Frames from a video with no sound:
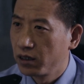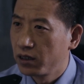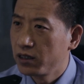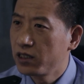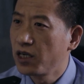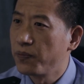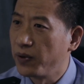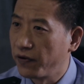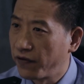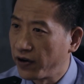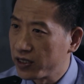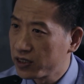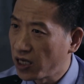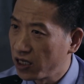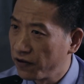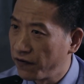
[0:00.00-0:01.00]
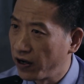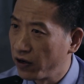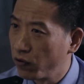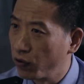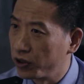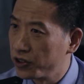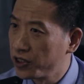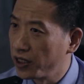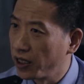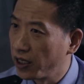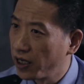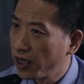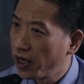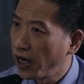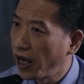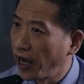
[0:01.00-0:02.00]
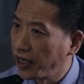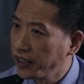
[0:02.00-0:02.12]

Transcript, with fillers: It's more serious than the crime of murder. It's creating a